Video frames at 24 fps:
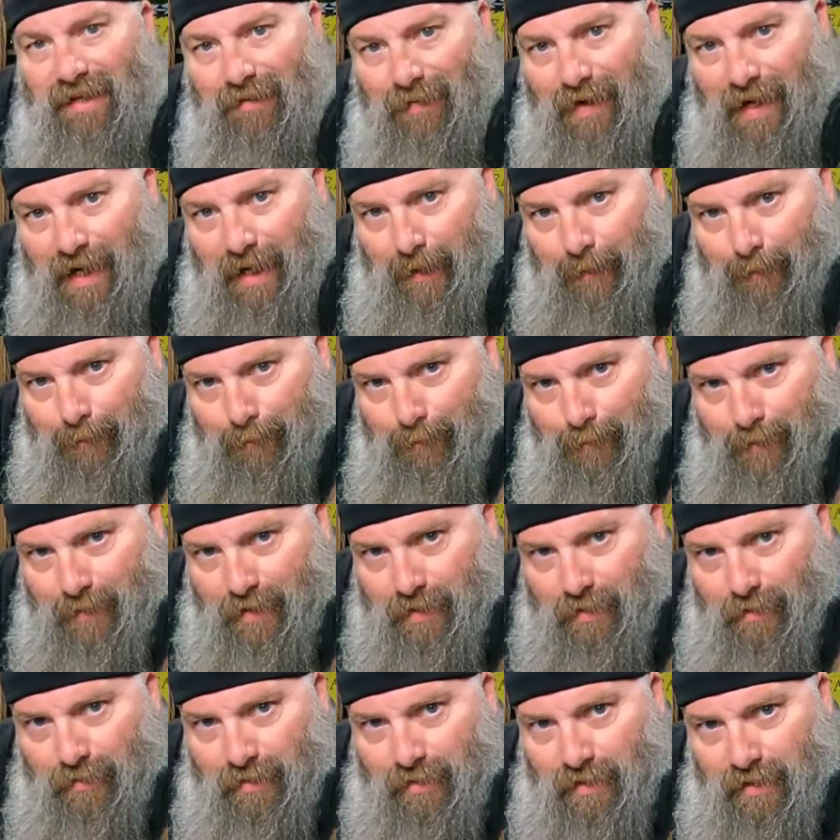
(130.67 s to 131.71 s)
me see if I can
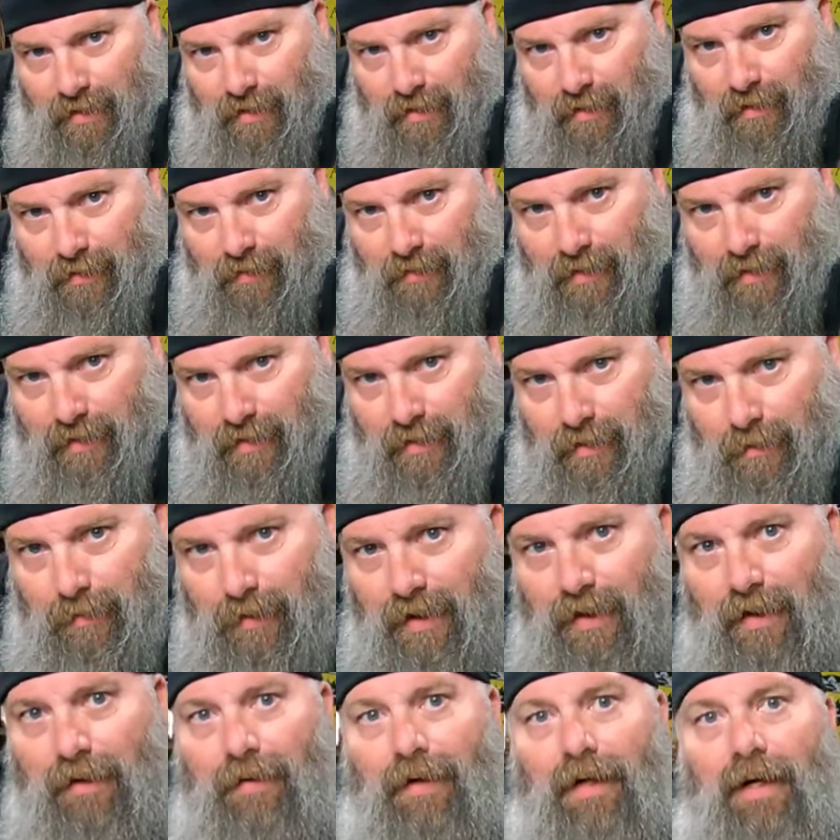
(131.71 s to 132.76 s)
scooch this over just a
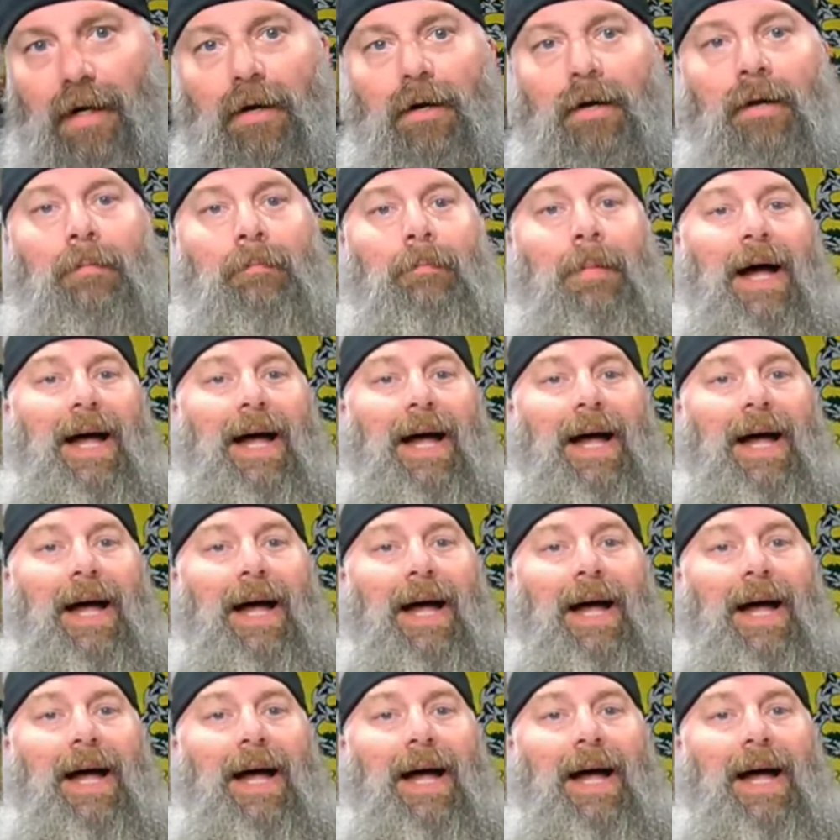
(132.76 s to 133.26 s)
little bit. There we go.